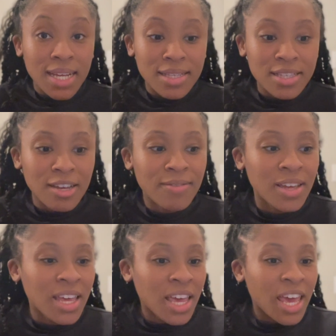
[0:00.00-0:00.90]
and stuff.
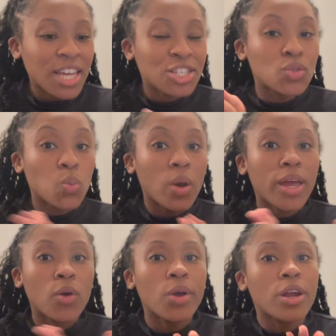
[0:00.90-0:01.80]
It's just
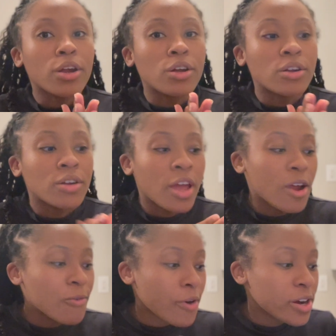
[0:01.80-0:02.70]
way quicker.
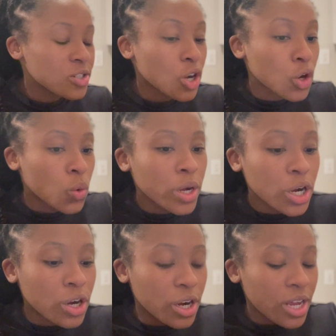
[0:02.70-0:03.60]
Air fryers are
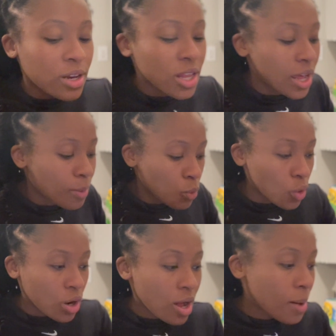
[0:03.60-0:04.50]
quicker and like
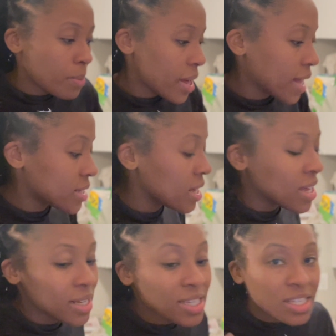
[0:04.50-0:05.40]
more compact
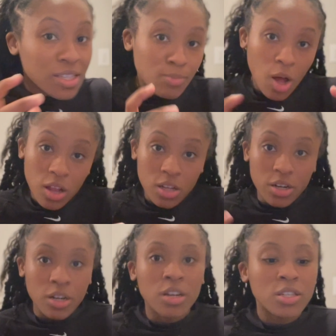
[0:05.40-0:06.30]
because it's
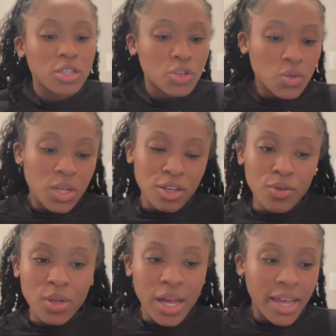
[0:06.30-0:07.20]
smaller. So you can
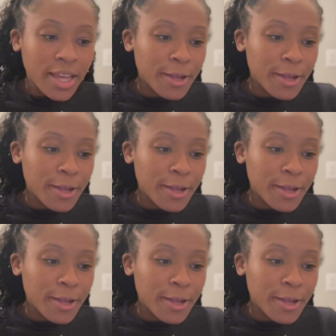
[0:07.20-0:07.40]
do like